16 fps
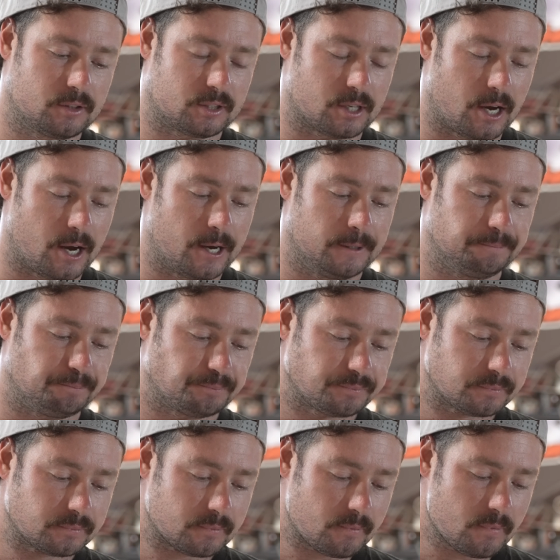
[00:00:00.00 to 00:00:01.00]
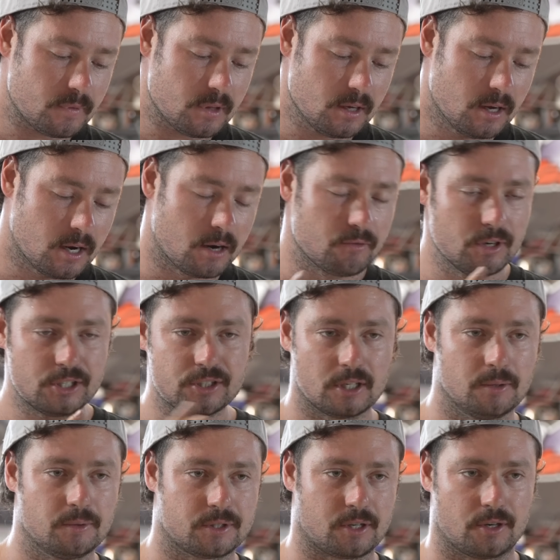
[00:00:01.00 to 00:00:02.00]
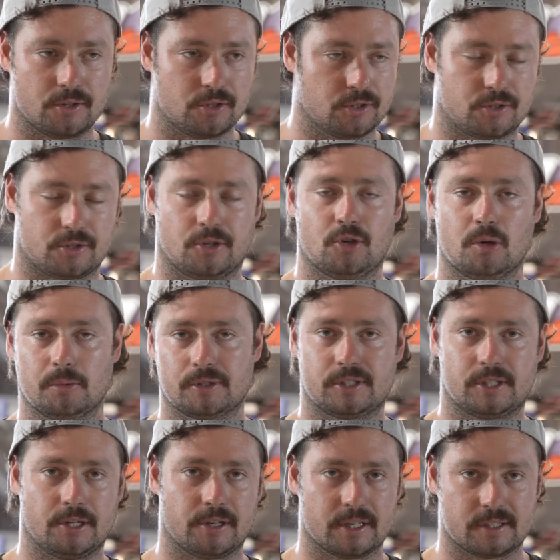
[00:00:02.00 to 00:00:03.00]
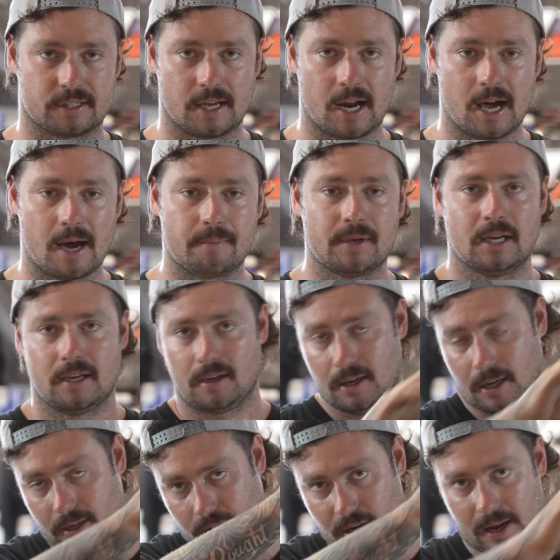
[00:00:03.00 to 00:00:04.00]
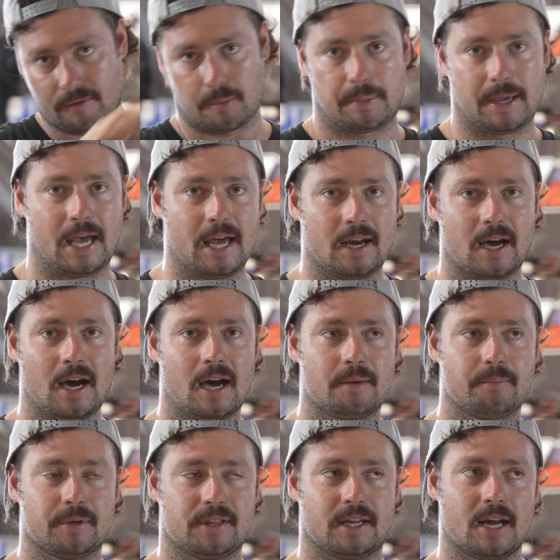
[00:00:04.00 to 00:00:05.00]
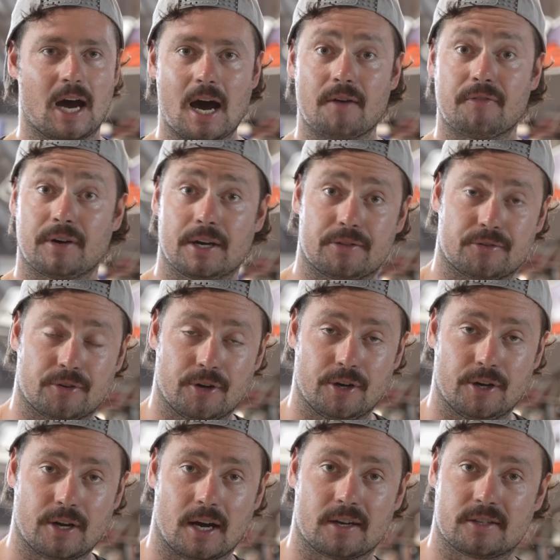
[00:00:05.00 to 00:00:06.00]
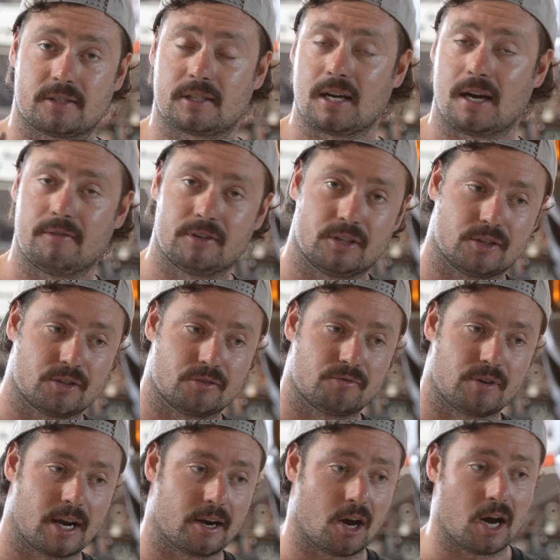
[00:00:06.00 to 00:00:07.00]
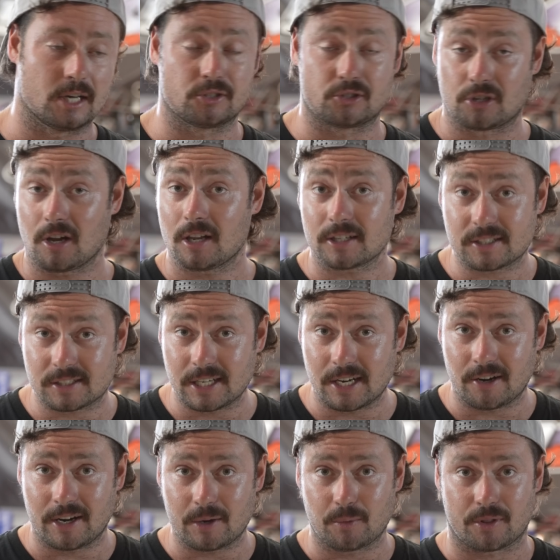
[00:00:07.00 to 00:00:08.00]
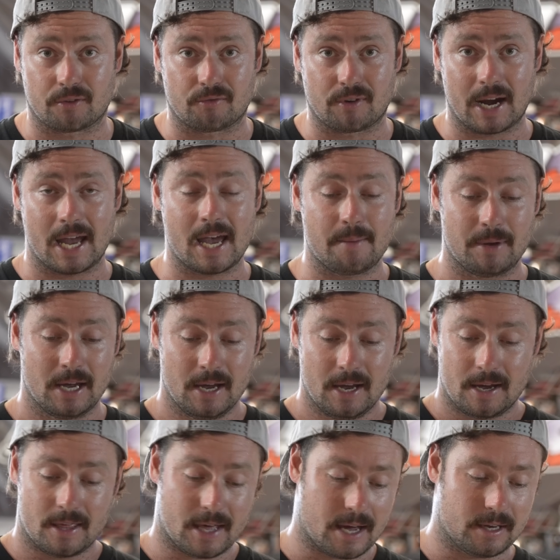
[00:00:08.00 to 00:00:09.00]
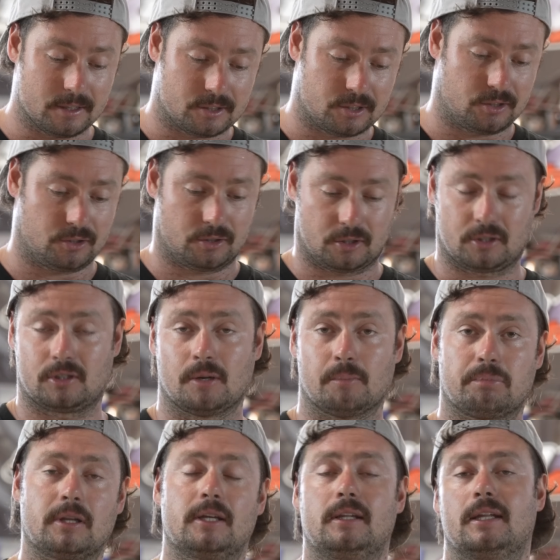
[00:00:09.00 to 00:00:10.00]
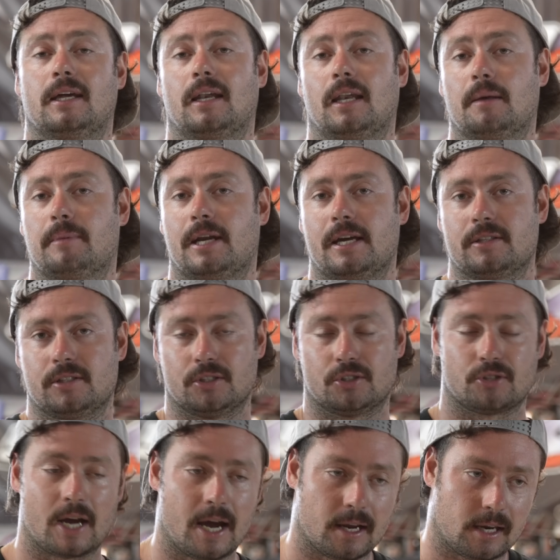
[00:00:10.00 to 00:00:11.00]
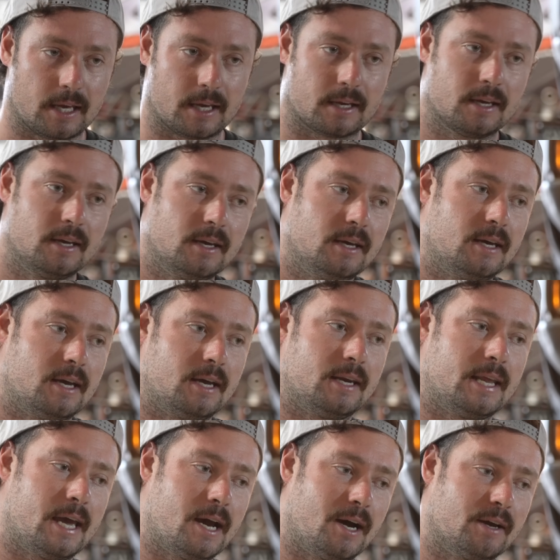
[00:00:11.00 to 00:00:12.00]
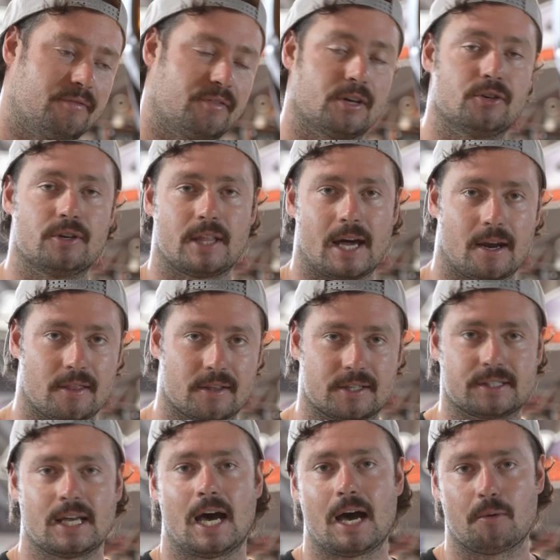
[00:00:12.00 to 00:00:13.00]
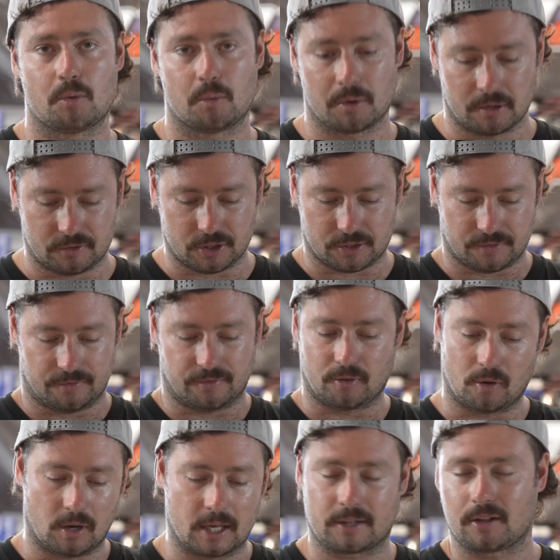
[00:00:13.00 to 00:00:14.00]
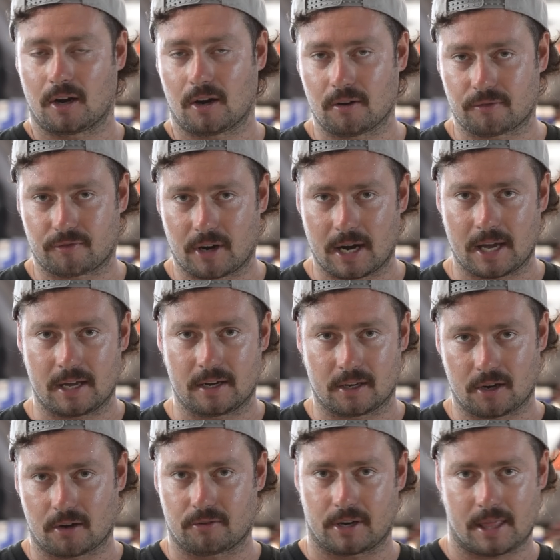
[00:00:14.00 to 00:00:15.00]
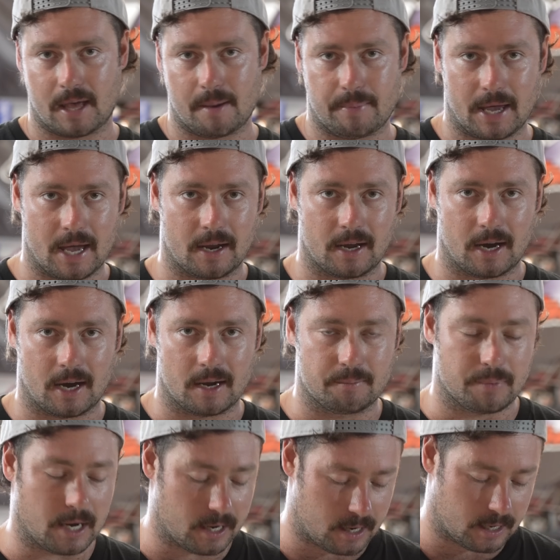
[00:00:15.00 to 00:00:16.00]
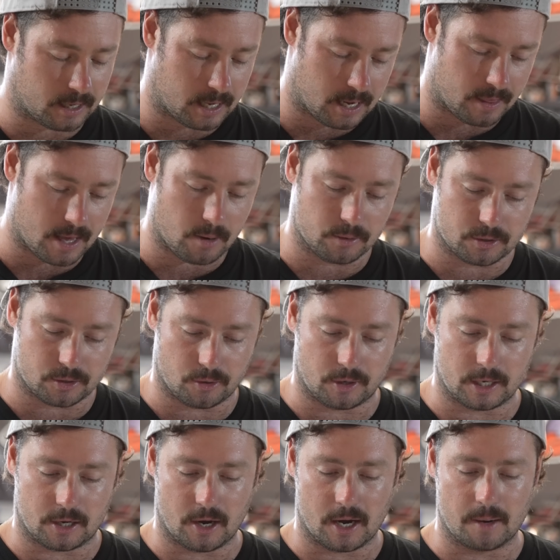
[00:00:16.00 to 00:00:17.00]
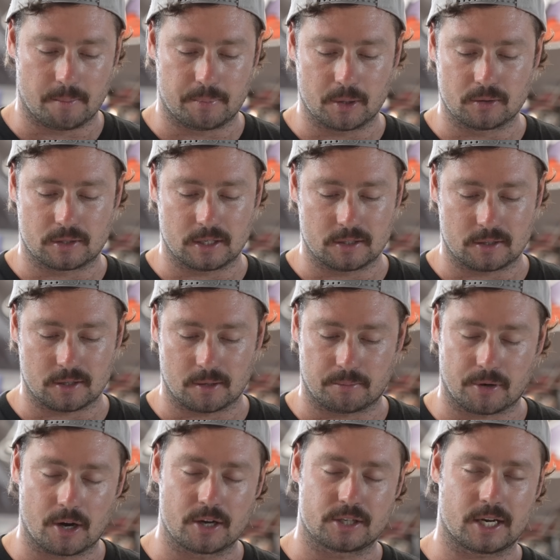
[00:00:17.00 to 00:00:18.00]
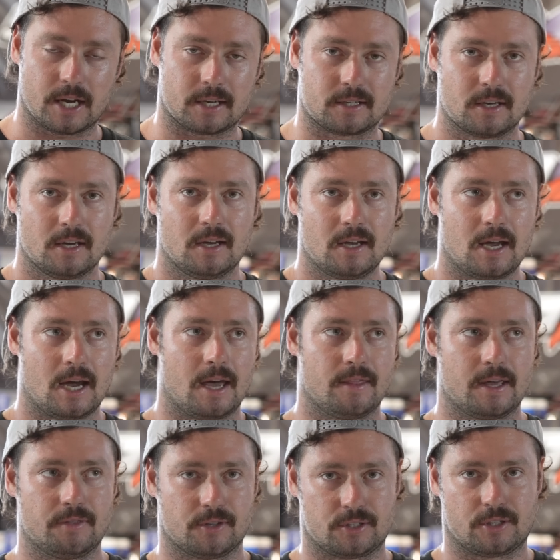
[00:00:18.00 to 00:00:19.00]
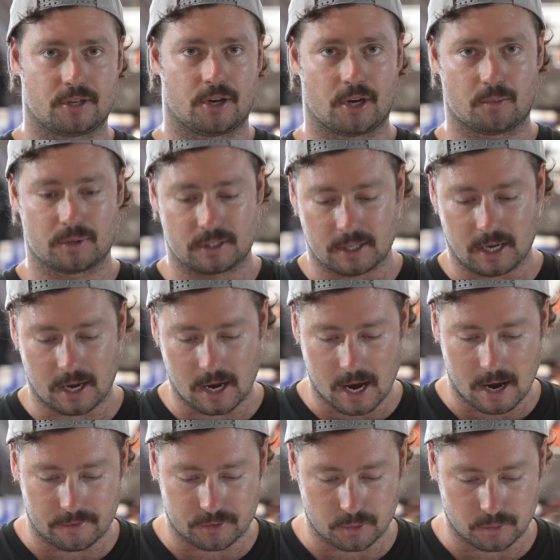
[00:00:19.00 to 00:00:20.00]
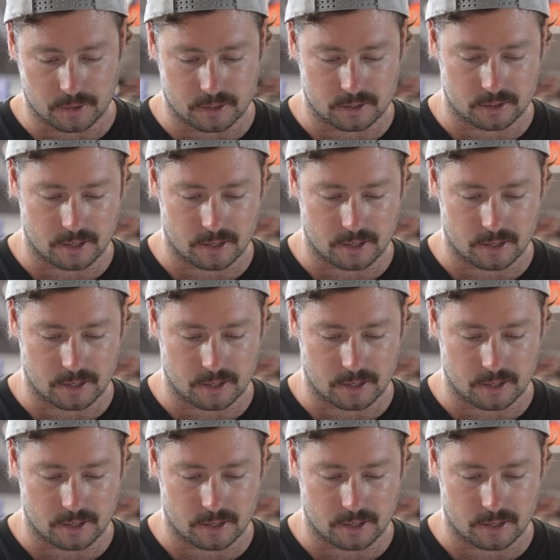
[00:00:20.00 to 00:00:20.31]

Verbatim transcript: So I originally was gonna do just a normal steering setup and you're gonna have a panhard, but then halfway through, I discovered you could run hydraulic steering with a ram, and that is completely eliminates your drag link. And now, if I knew that at the start, we would have just four linked the whole front end and got rid of that panhard. But again, that was already kind of built into the project, and then the steering was done afterwards.